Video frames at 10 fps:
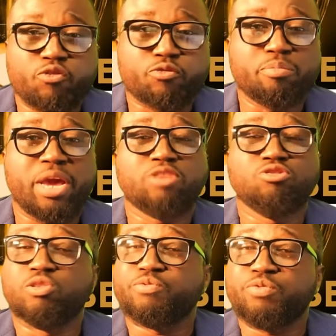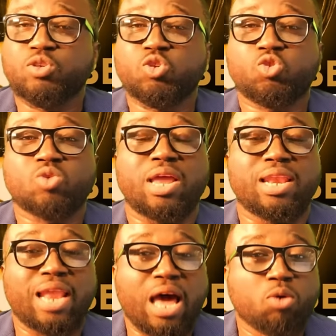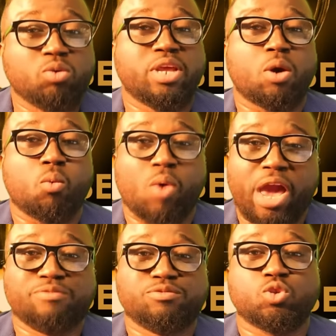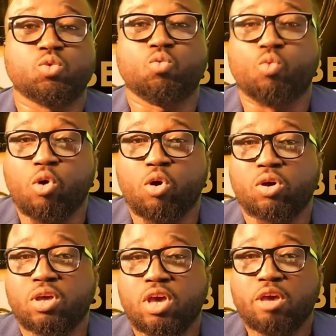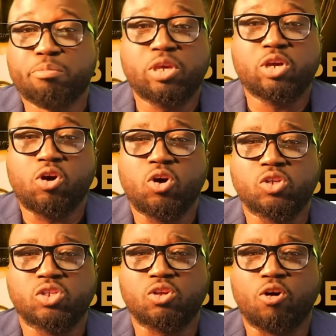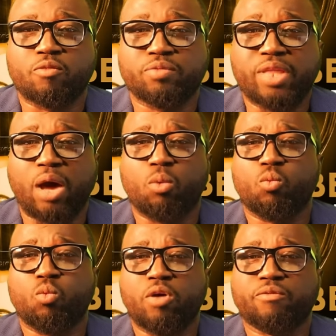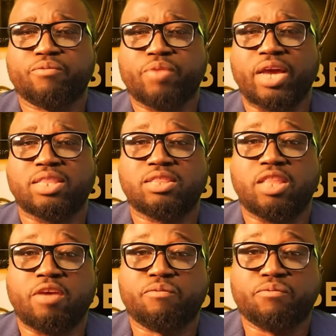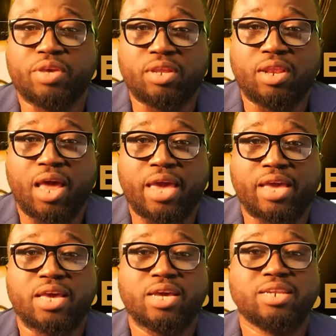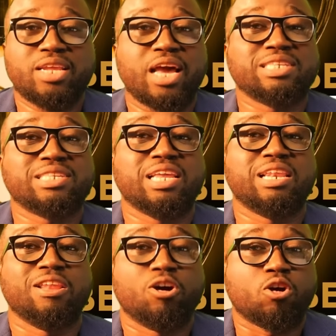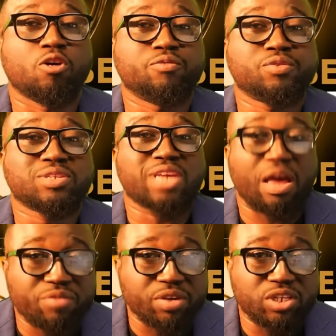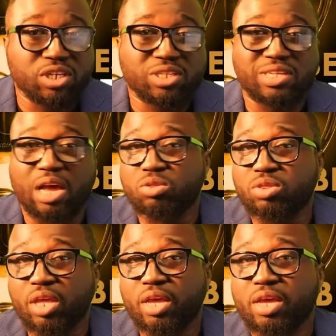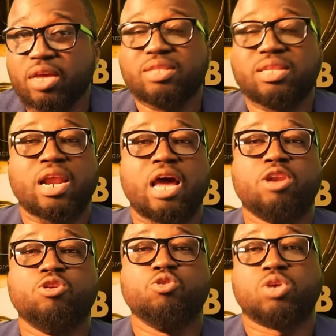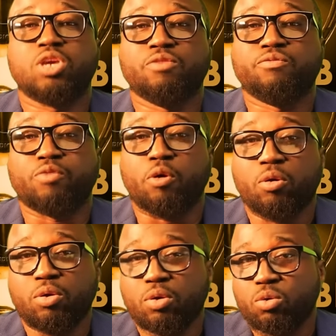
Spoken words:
of men refuse to allow their wives to walk because of that one fact. They feel like there's a lot of scavengers out there that are looking for